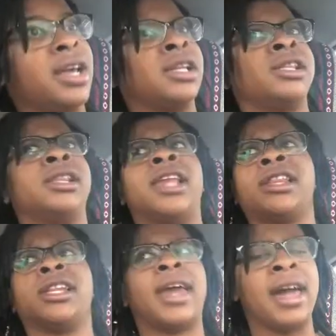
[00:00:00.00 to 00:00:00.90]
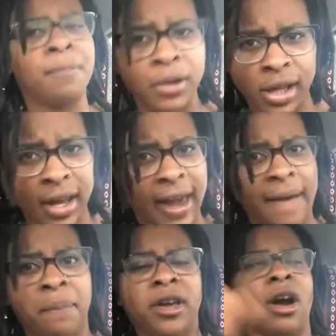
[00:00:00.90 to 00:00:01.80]
It's less than 8%
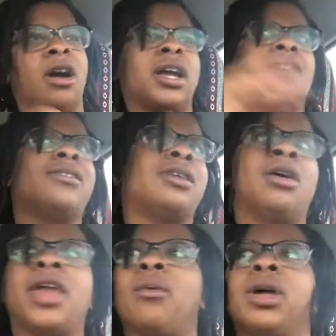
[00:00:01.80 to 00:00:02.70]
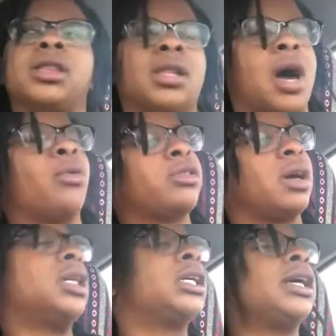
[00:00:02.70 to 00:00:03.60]
APR. Even though that wasn't, I was
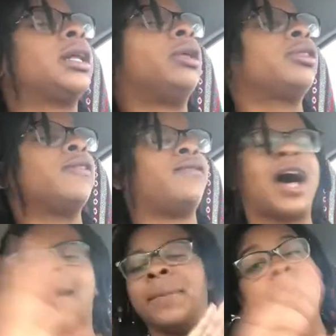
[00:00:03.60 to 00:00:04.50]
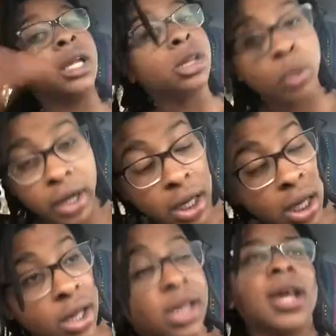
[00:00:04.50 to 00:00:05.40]
trying to get close to 5, but it is what it
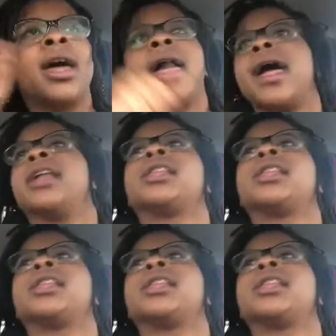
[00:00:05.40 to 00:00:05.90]
is. And